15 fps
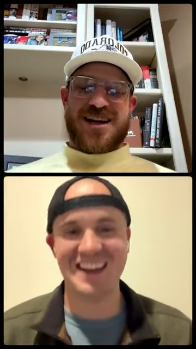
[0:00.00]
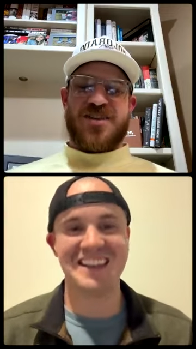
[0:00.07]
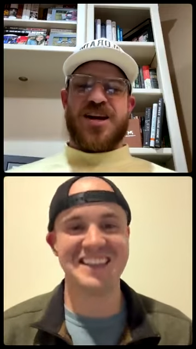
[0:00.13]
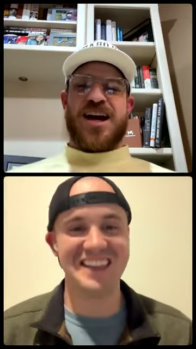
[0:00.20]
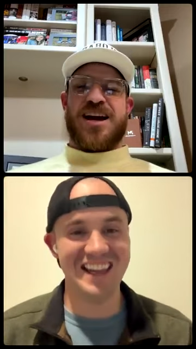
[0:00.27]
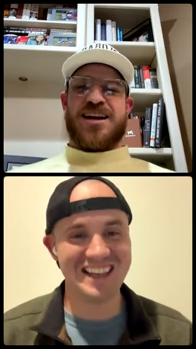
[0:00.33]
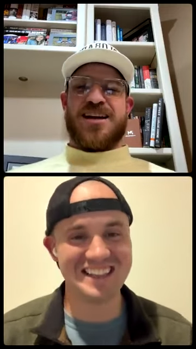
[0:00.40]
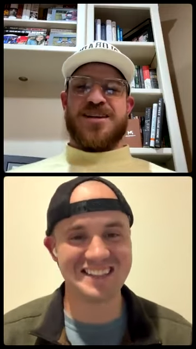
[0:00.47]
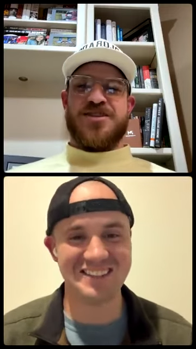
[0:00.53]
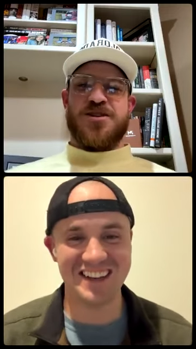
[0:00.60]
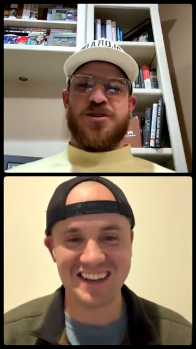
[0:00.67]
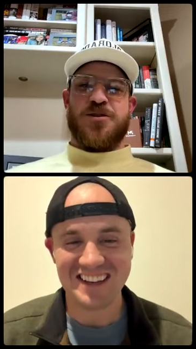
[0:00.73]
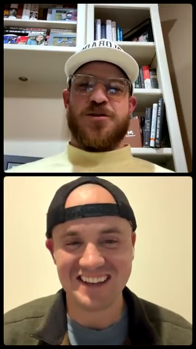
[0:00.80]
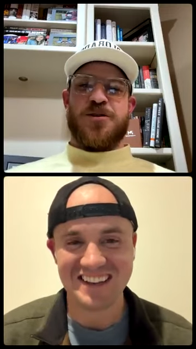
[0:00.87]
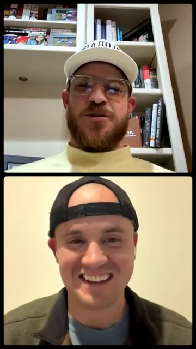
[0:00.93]
Speaker 1: I think I can get so, two
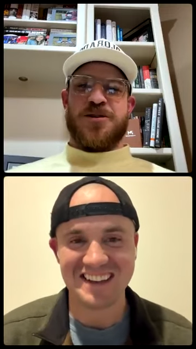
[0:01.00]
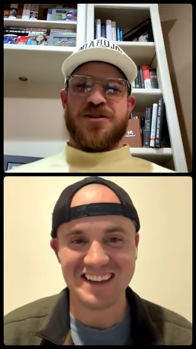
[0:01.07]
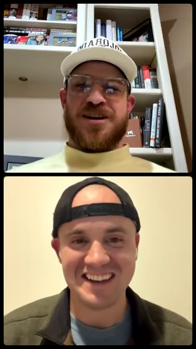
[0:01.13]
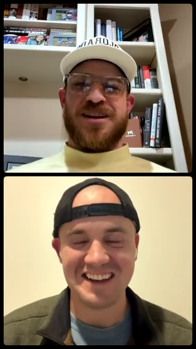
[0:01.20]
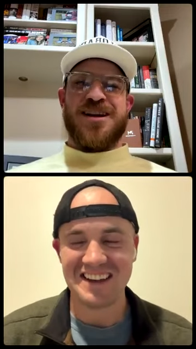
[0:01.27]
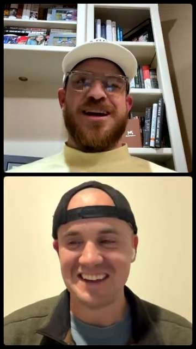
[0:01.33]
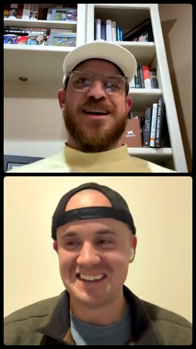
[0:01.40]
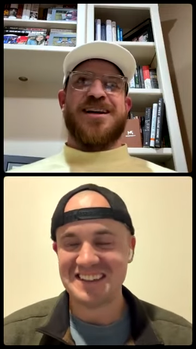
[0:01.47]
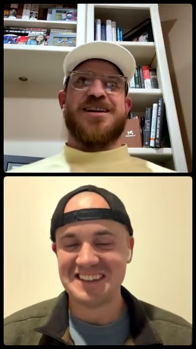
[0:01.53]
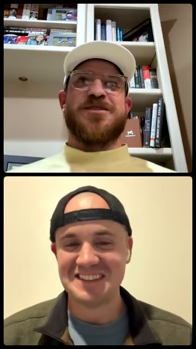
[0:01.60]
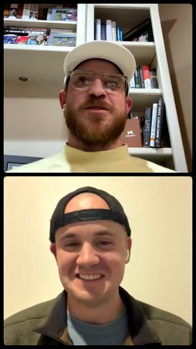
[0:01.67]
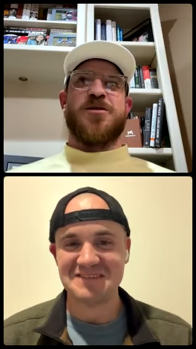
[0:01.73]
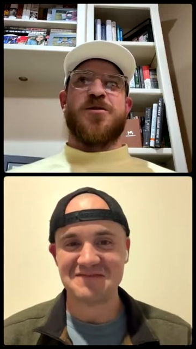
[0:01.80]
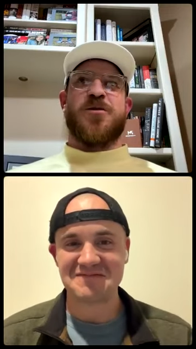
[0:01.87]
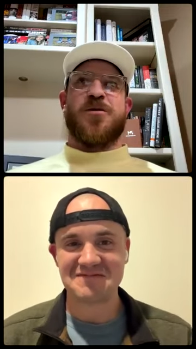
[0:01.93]
quarters. I think I can get
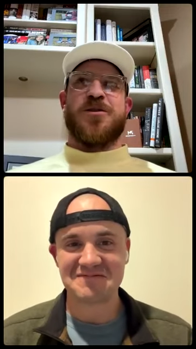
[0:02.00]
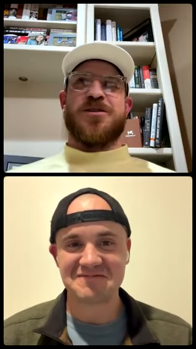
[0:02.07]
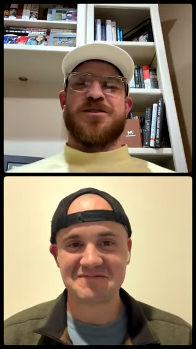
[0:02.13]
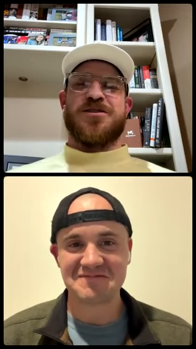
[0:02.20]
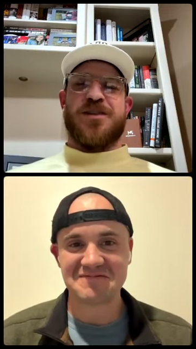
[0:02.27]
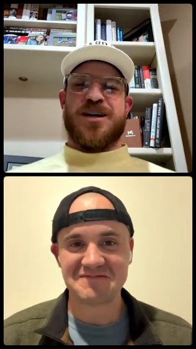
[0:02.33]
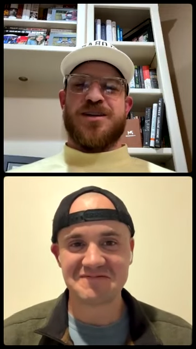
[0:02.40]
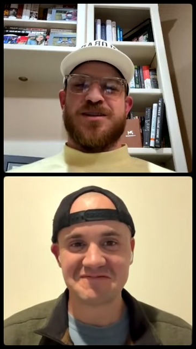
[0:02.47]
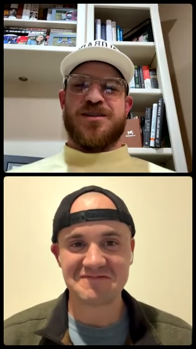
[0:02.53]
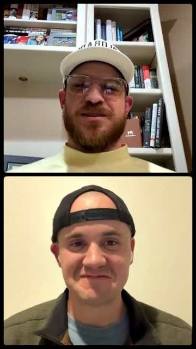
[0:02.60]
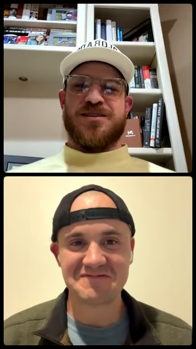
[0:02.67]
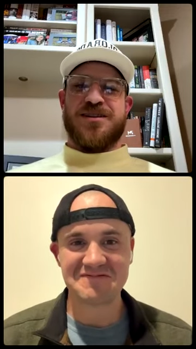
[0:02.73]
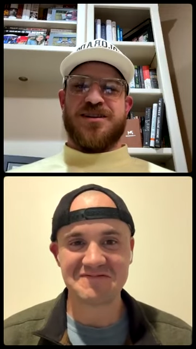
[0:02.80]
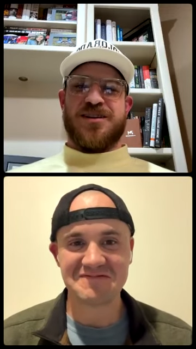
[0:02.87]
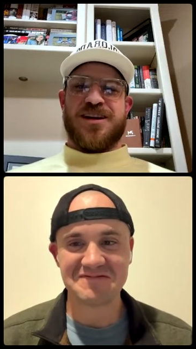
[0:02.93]
two corners if I get the
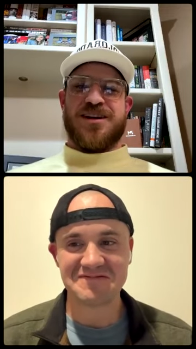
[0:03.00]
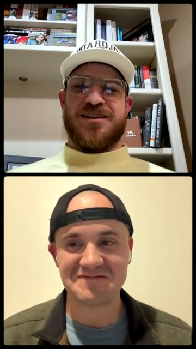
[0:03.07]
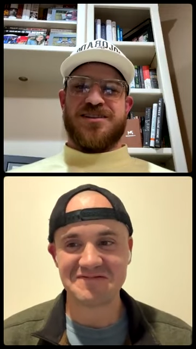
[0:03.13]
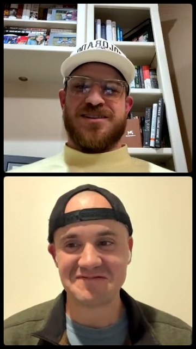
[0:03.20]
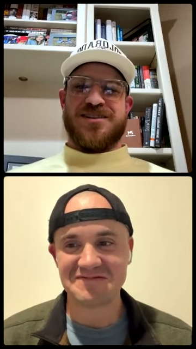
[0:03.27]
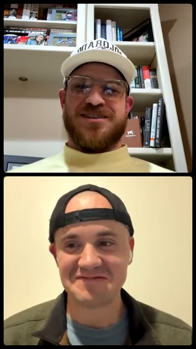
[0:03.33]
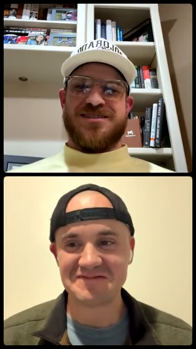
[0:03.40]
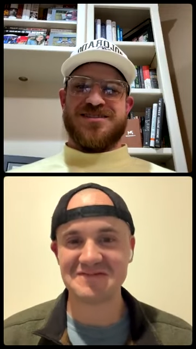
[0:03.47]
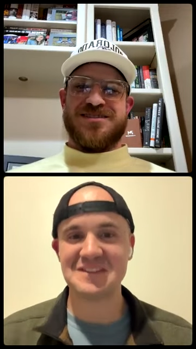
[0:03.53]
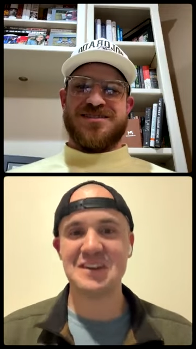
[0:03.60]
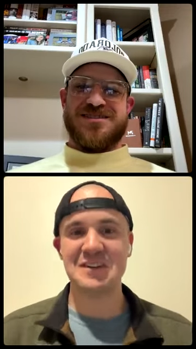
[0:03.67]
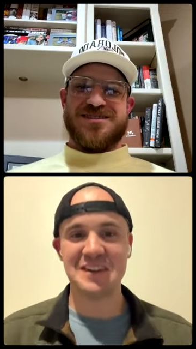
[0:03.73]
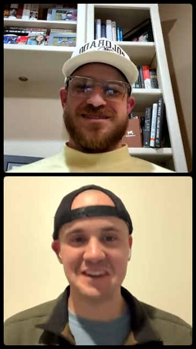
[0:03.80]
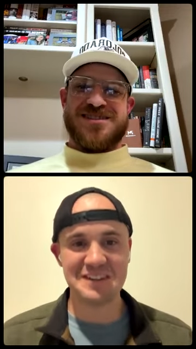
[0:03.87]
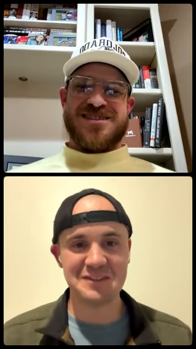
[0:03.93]
the leg.
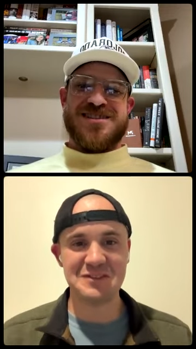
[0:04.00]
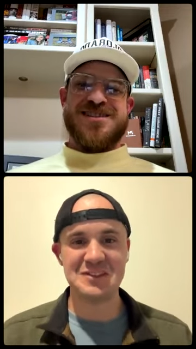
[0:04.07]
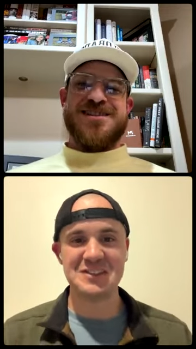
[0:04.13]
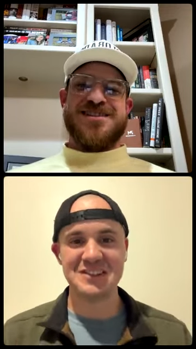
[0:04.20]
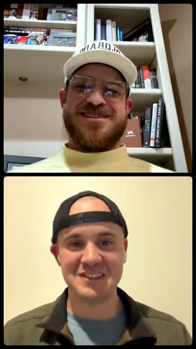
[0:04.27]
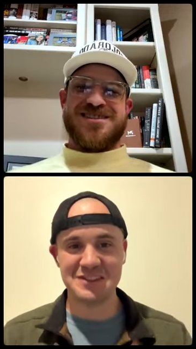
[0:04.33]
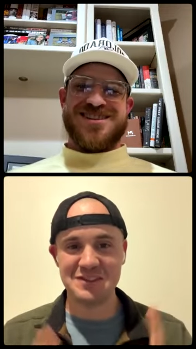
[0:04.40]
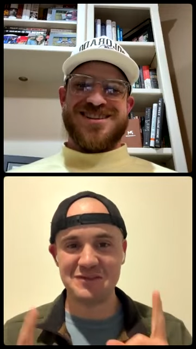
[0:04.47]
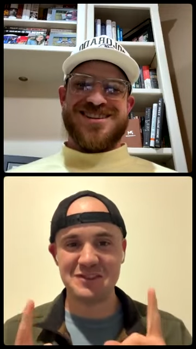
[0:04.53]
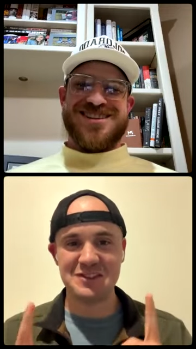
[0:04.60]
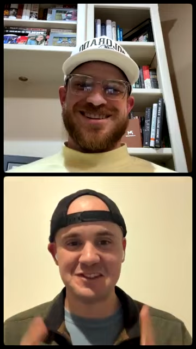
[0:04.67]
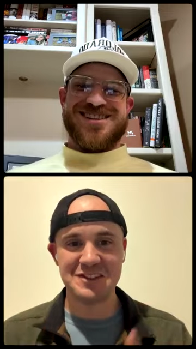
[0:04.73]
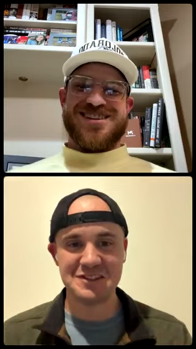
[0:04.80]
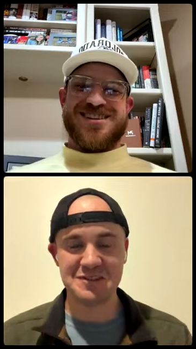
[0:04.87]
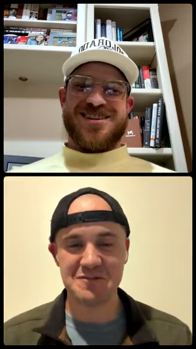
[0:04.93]
Speaker 2: Okay, so we just need two. We
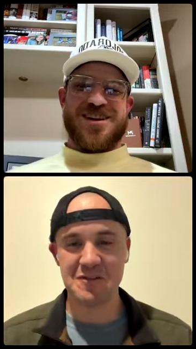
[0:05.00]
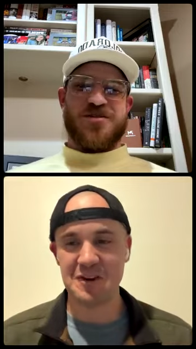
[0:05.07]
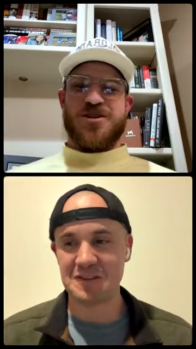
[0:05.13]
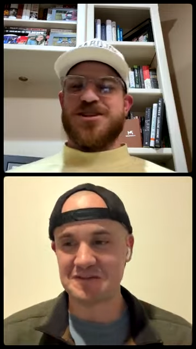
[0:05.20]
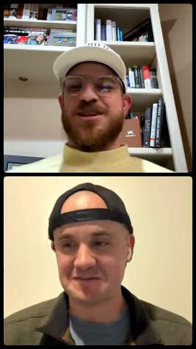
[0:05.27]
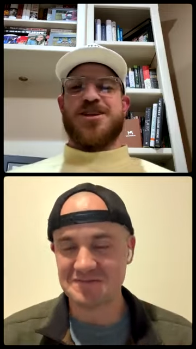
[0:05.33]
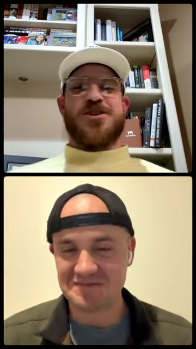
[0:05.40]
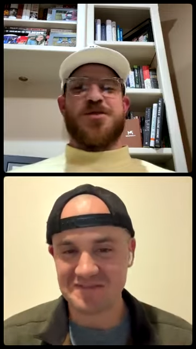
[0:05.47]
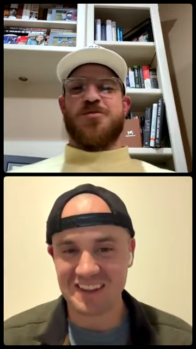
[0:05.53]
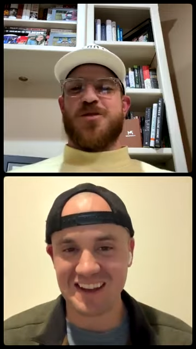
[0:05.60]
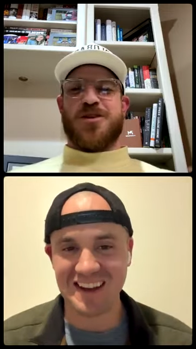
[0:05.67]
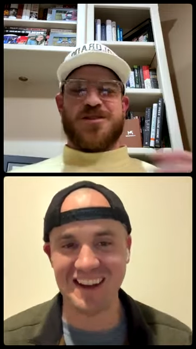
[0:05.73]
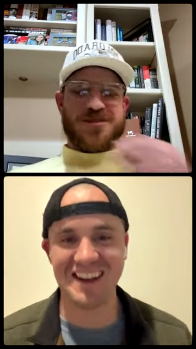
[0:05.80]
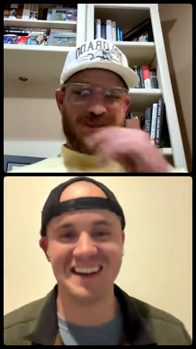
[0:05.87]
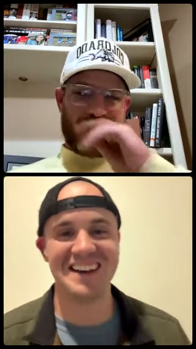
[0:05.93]
just need two yeah, more. We just need two more.
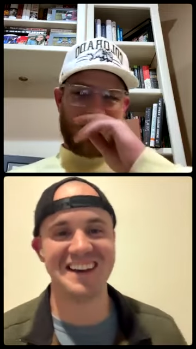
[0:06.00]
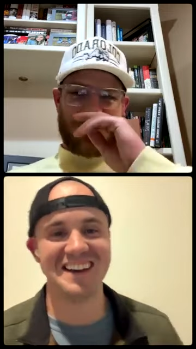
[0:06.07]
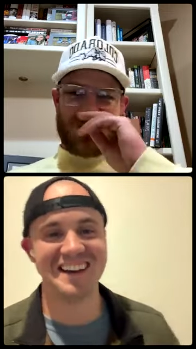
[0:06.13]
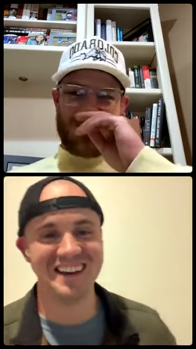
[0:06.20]
Yeah, we'll